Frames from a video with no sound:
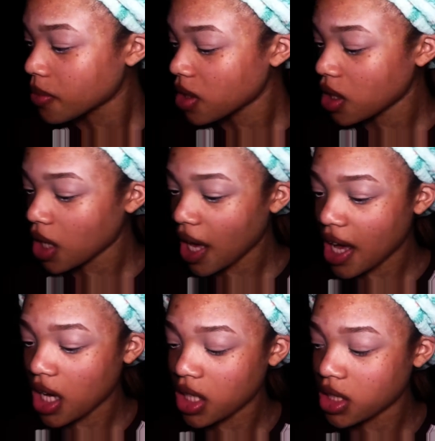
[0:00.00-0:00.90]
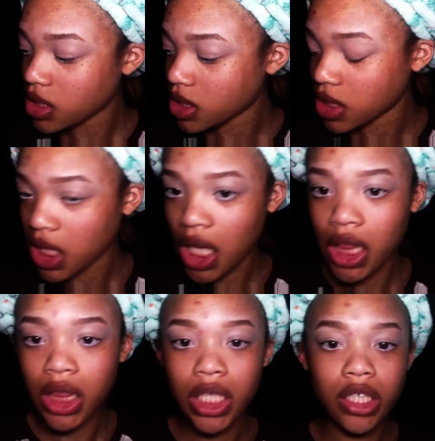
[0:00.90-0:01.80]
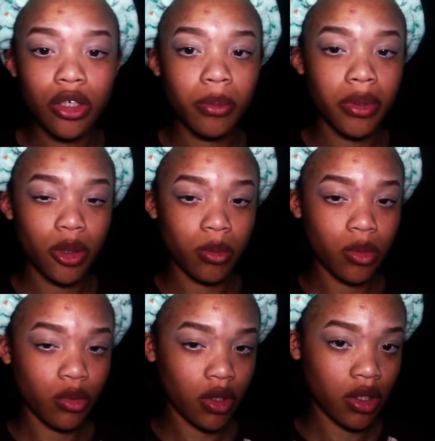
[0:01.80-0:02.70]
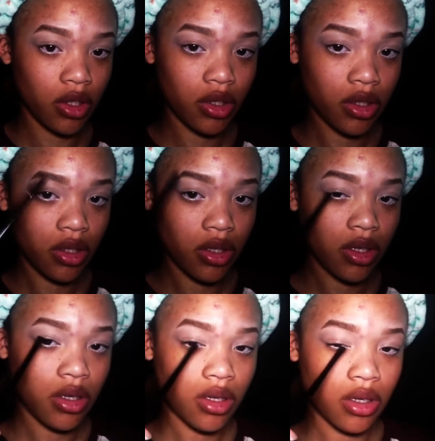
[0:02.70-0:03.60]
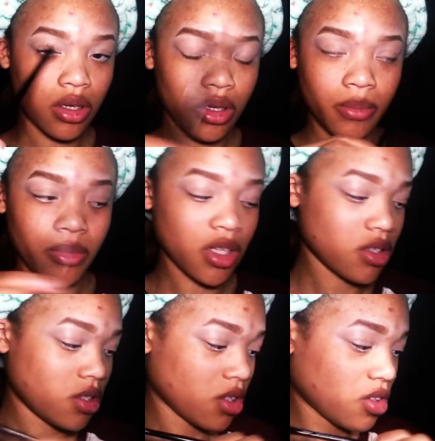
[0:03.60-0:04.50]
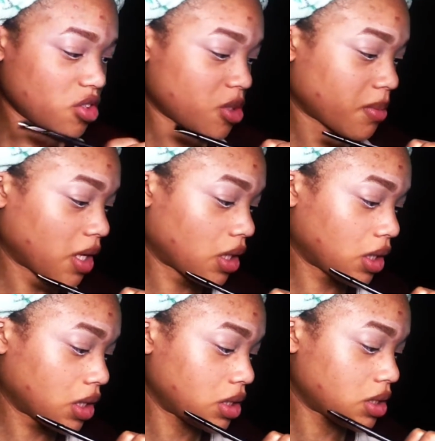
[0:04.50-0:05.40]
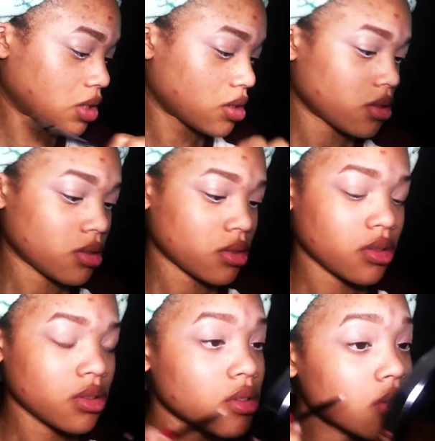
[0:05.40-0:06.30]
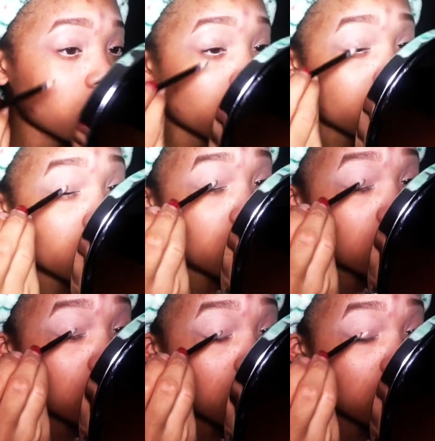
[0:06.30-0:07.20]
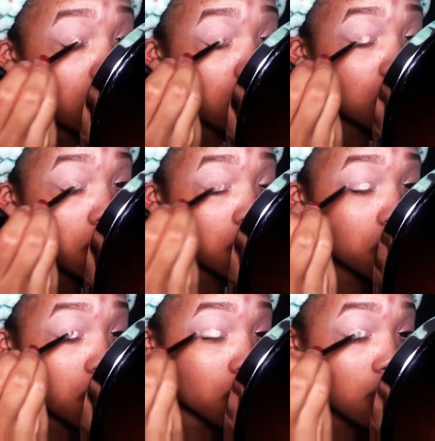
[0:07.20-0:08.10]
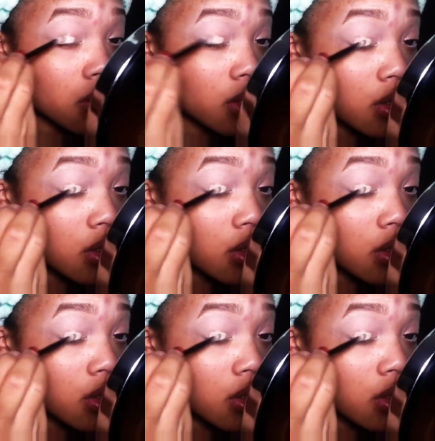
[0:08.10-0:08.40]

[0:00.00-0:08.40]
I'm gonna add a little bit more concealer to my lids. So a little bit more.